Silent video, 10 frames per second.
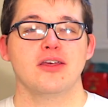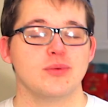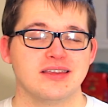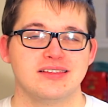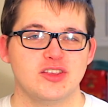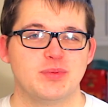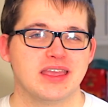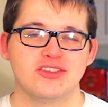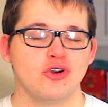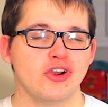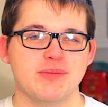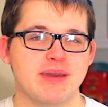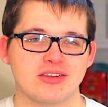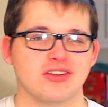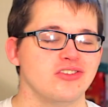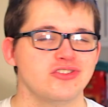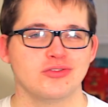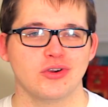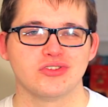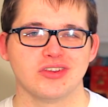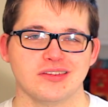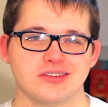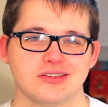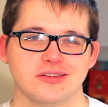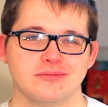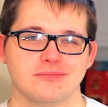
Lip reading: Otherwise, let's begin talking about Guns N' Roses.